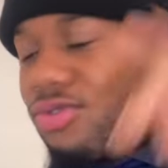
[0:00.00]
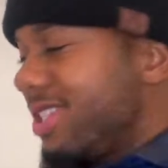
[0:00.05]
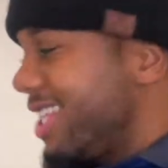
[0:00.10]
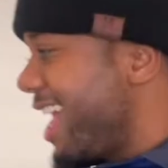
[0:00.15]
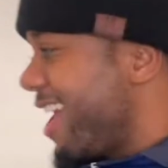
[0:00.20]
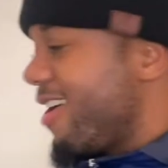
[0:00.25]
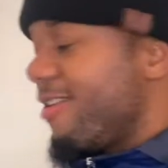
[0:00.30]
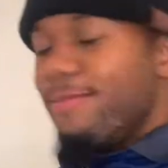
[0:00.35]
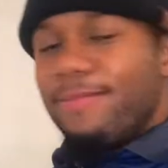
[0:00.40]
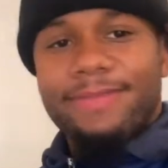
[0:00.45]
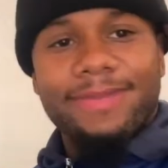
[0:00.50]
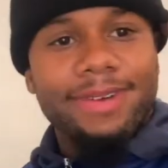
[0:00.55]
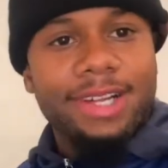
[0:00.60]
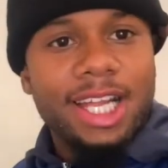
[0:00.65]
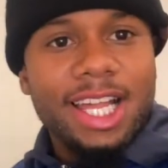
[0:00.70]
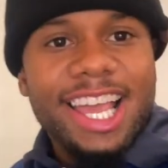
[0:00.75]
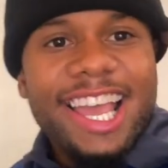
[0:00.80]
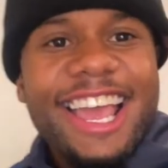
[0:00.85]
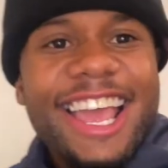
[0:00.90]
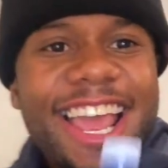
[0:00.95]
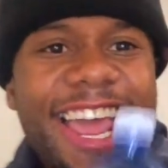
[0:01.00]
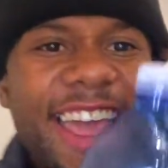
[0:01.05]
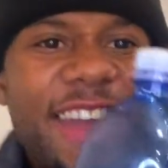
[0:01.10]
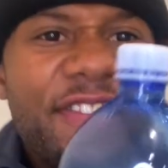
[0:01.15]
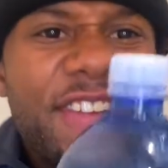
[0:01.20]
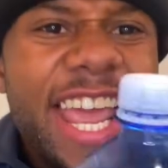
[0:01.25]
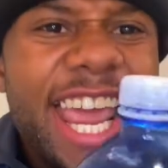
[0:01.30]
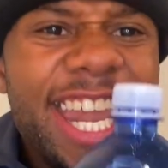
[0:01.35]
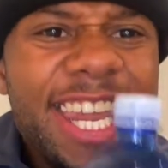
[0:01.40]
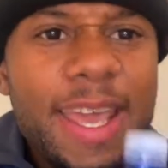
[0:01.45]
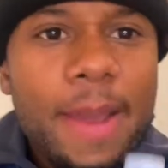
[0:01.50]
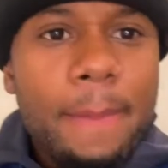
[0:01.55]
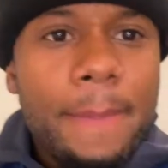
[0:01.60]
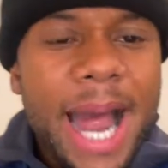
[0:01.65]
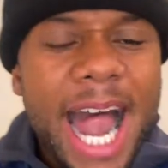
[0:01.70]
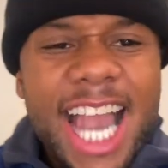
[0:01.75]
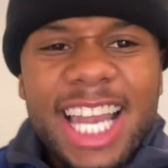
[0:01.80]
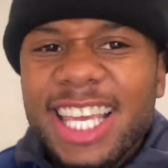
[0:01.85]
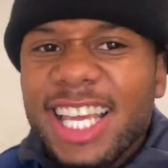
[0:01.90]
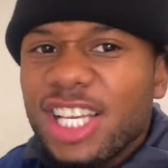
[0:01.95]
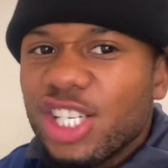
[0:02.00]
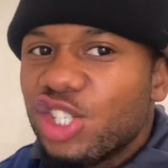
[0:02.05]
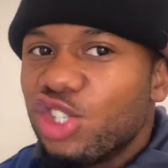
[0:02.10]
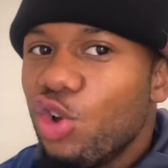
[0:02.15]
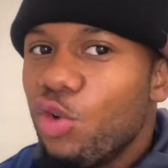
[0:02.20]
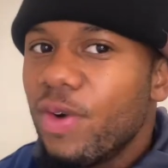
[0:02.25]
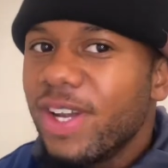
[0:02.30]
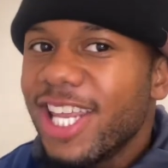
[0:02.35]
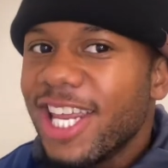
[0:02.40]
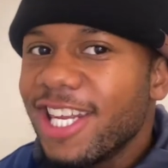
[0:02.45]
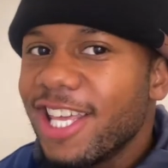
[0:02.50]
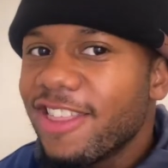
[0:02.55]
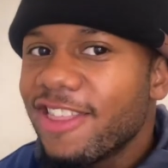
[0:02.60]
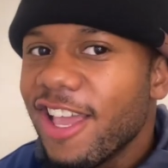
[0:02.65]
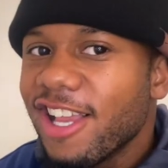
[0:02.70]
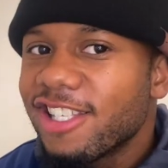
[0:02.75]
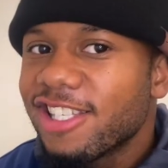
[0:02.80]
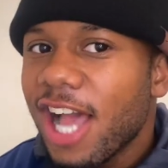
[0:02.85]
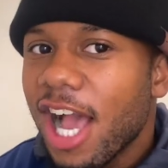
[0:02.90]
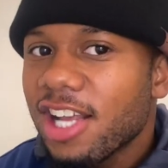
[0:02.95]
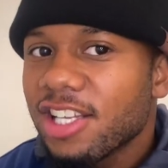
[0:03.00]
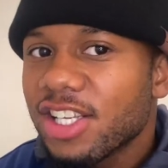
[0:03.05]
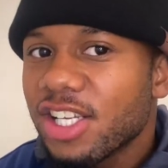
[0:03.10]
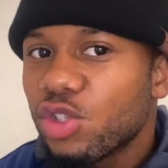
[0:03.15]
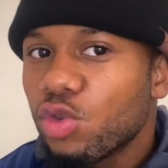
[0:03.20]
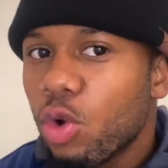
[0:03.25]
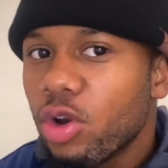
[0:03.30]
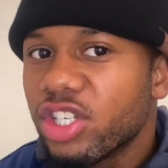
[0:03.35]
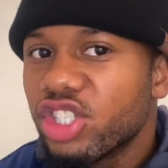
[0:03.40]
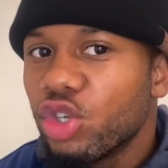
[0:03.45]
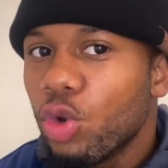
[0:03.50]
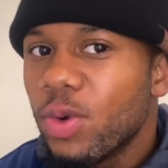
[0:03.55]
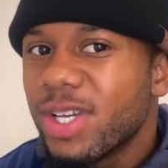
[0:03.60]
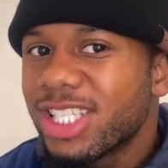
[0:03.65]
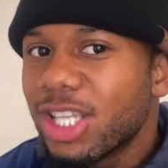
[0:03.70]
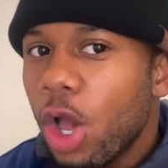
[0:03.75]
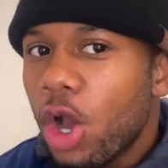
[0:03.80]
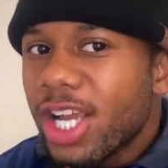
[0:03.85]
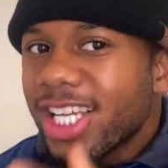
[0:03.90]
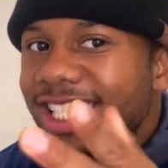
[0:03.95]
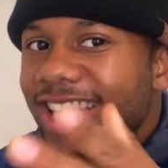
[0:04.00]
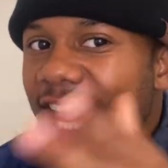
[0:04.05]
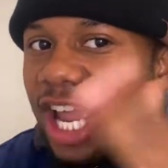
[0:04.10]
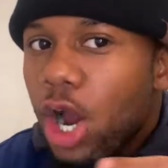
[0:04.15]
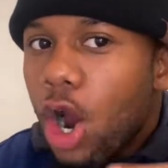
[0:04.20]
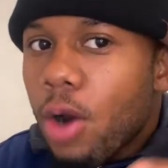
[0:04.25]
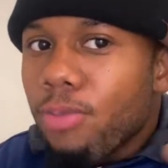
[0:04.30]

them. If anybody is doing anything toxic towards you, as long as they are